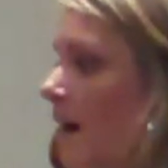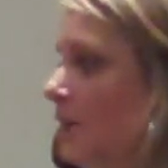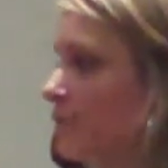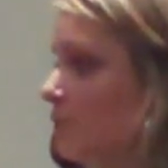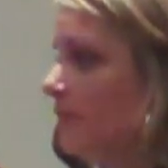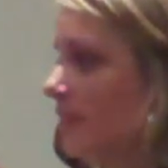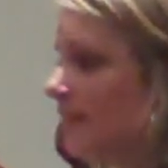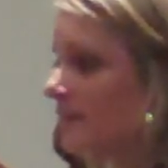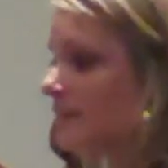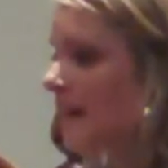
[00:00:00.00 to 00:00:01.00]
Are doing
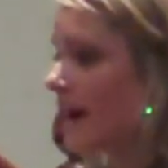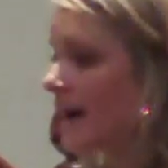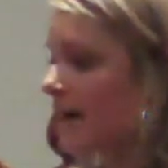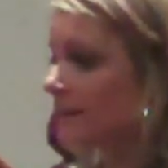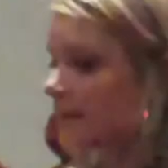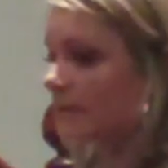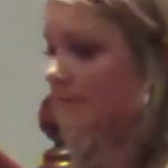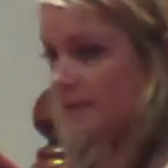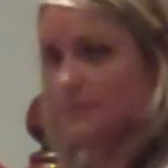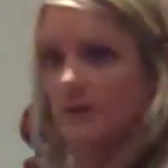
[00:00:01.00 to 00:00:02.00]
it on
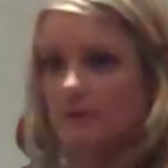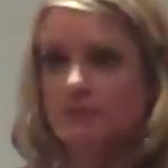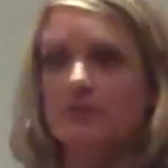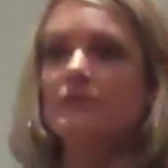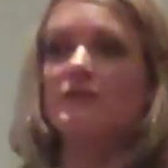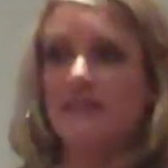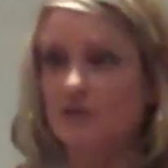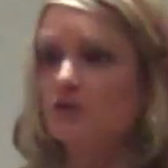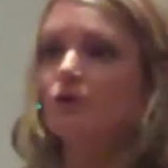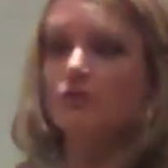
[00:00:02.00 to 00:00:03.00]
Facebook, doing it
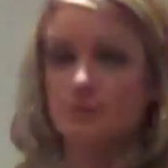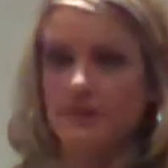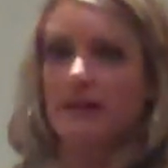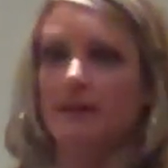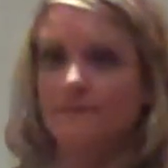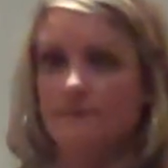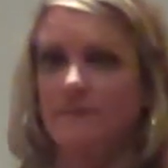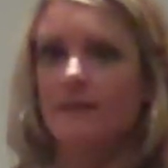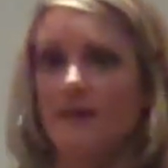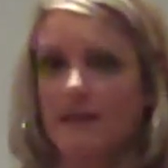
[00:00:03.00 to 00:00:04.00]
with social media.
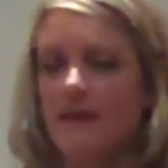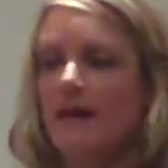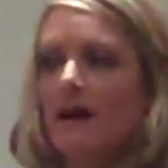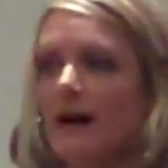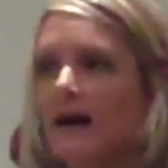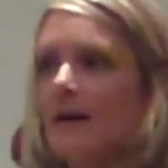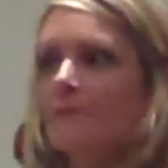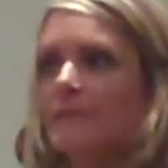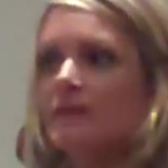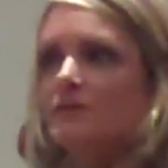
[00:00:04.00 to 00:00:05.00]

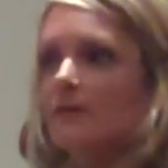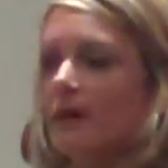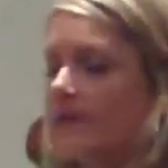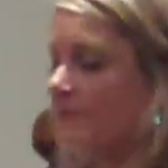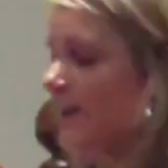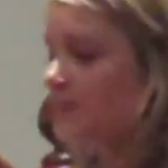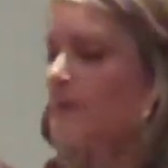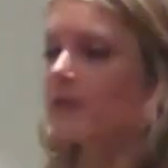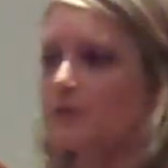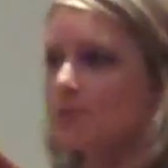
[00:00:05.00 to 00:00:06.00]
And
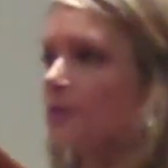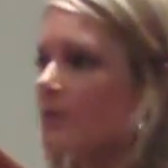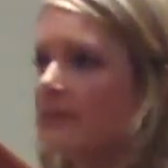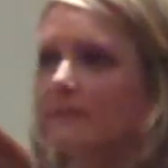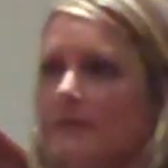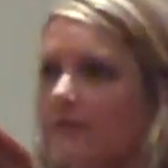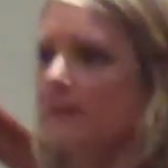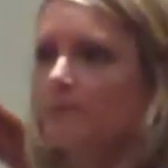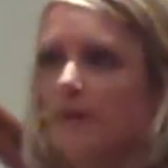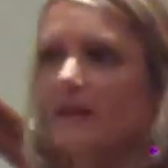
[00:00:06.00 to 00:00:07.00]
Facebook is really
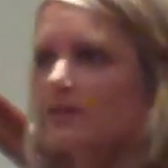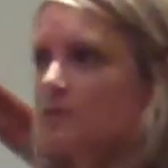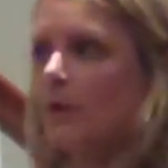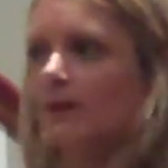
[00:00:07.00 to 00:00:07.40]
the biggest